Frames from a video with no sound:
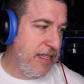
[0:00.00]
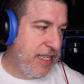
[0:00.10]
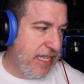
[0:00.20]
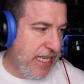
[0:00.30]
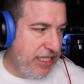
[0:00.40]

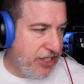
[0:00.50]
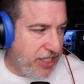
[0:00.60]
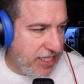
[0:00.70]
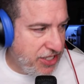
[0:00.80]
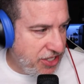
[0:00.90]
He
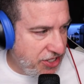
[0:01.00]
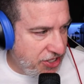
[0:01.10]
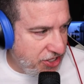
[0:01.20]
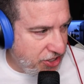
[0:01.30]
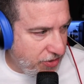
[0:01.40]
just
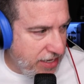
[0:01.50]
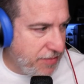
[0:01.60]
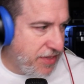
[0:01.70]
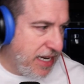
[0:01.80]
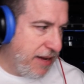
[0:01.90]

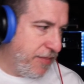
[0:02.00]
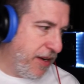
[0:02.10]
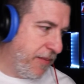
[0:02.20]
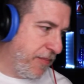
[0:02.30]
screams at me.